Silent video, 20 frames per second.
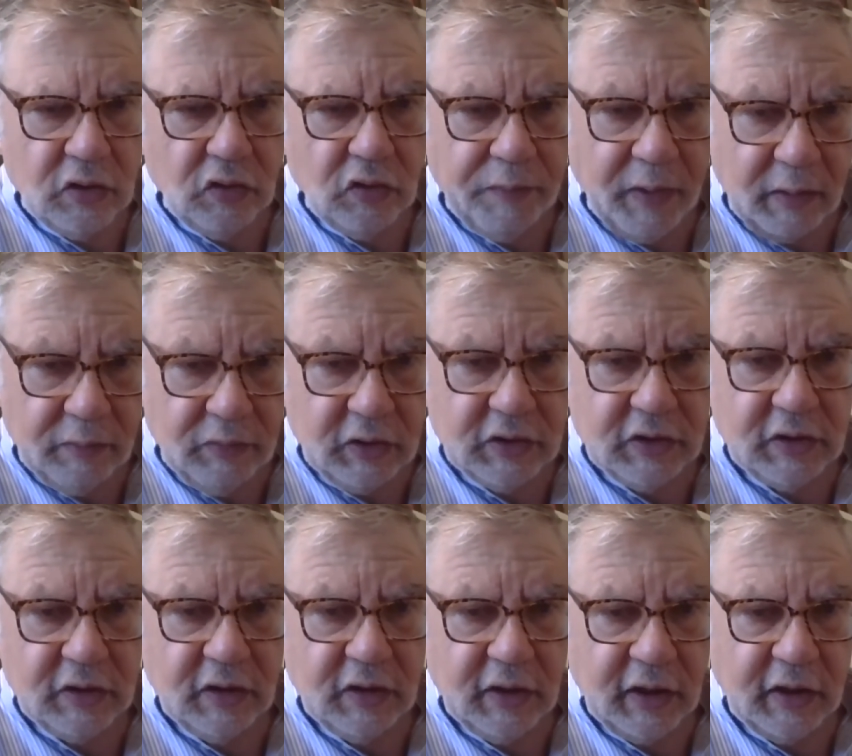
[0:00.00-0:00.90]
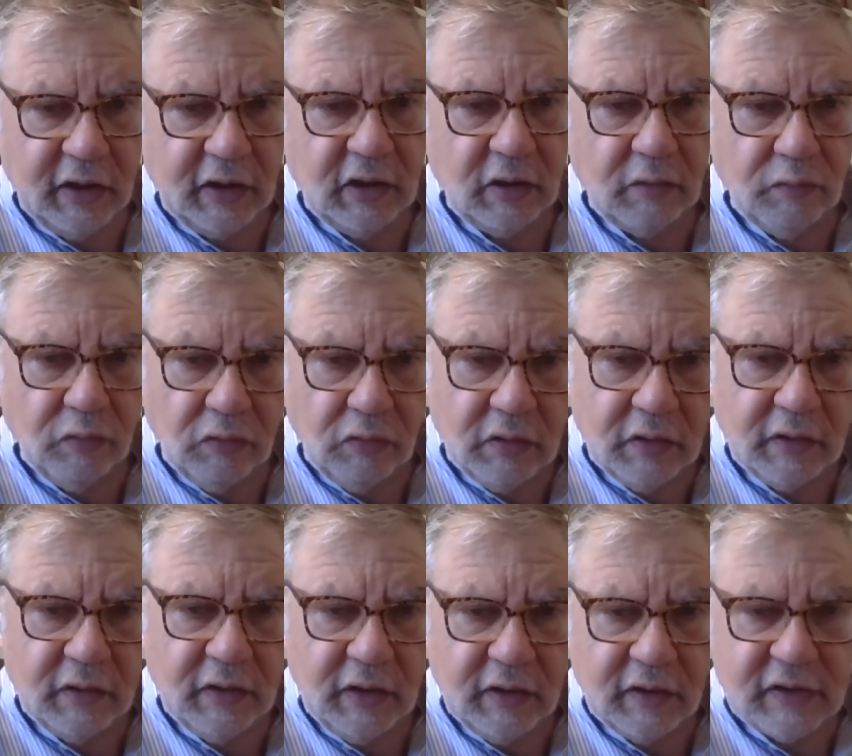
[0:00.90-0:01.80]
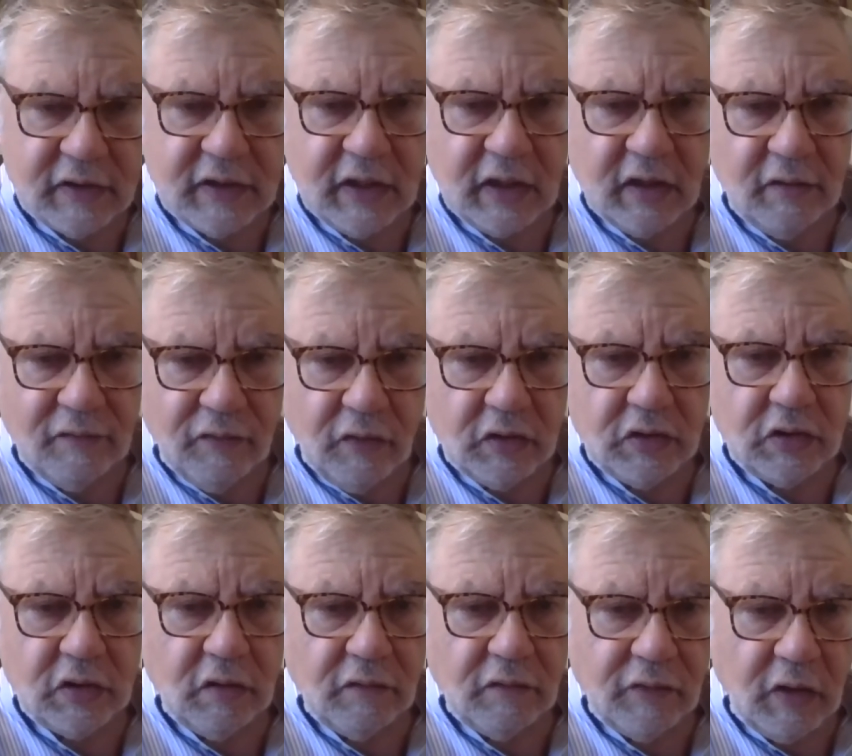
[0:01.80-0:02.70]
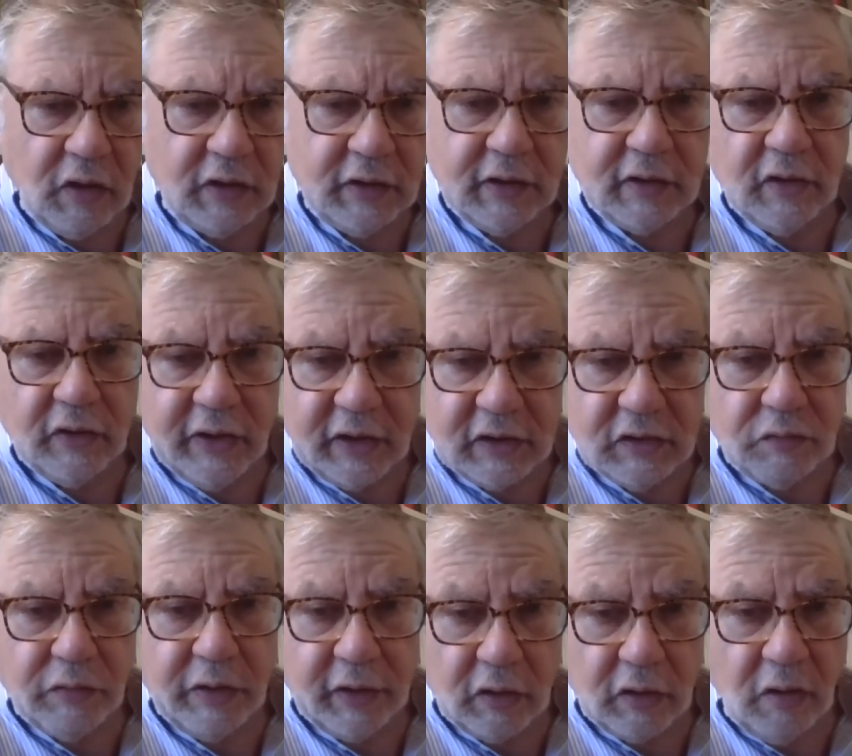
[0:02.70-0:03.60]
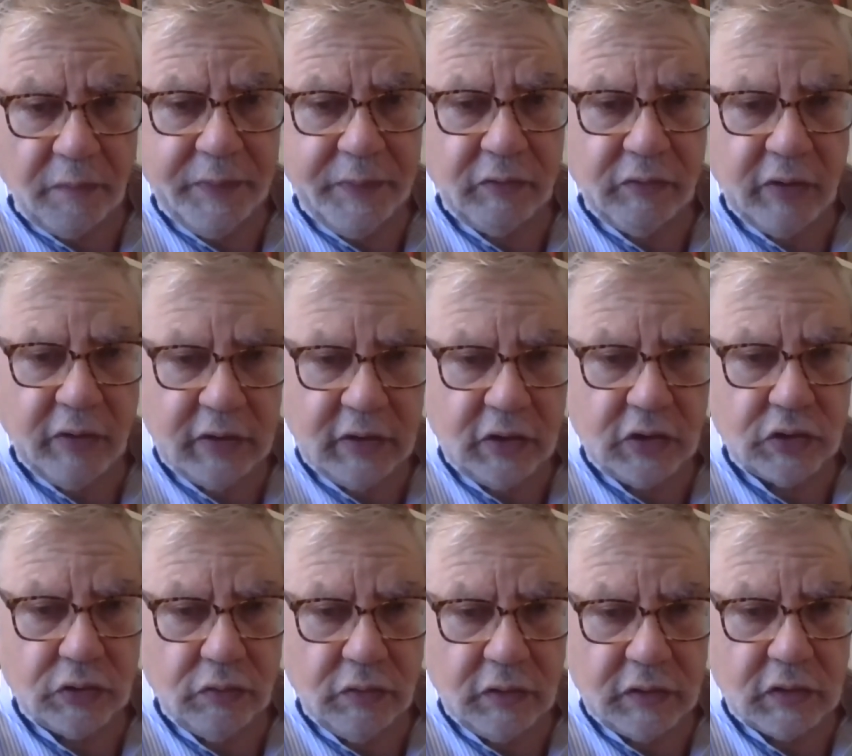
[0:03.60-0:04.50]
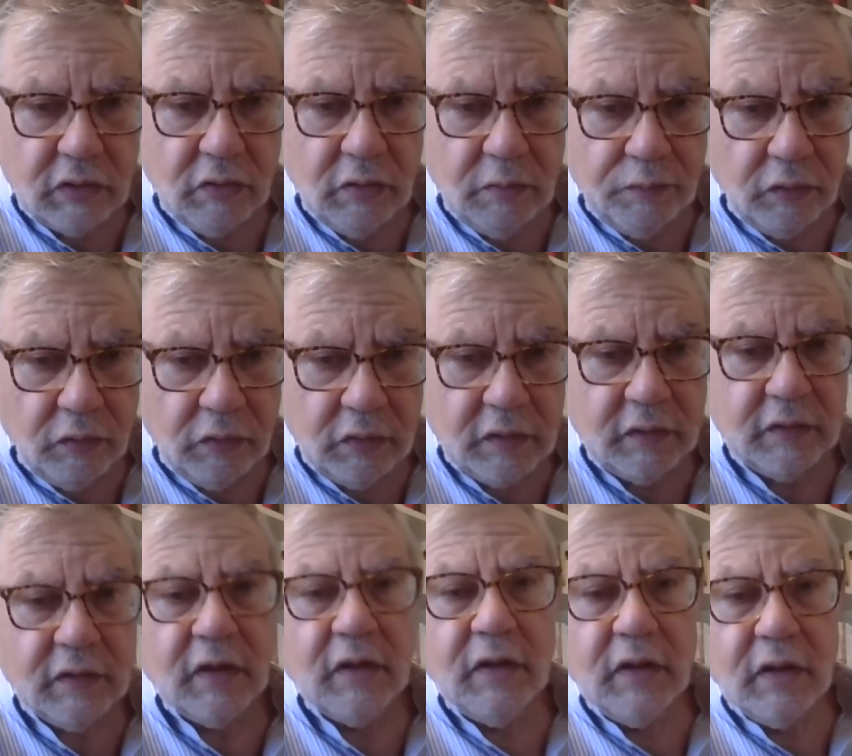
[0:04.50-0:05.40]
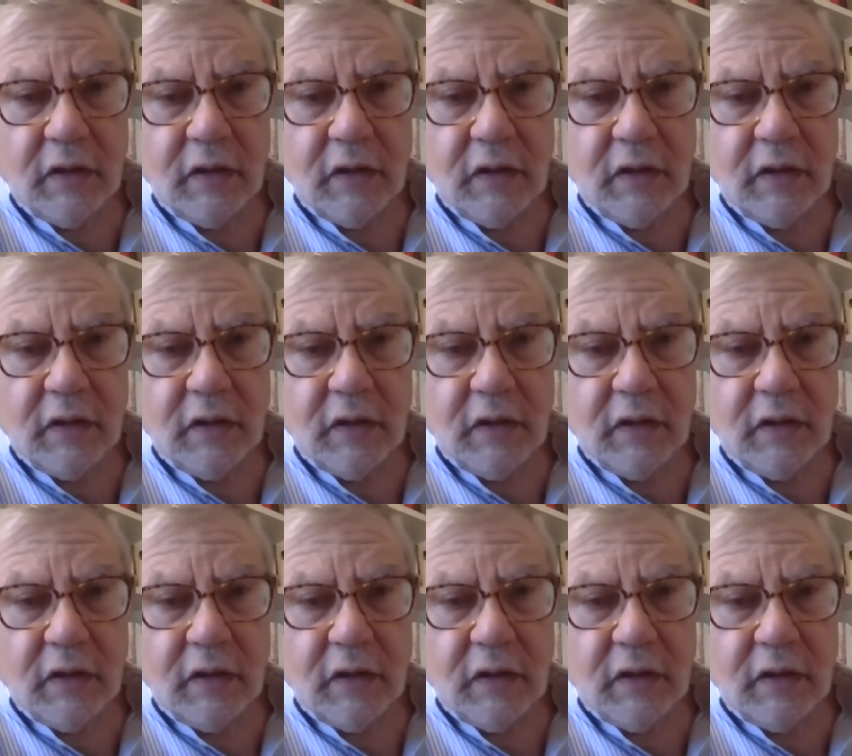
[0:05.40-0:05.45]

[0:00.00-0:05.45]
You publish in an edited book and then a second version of the article. That's why the copyright issue is so important.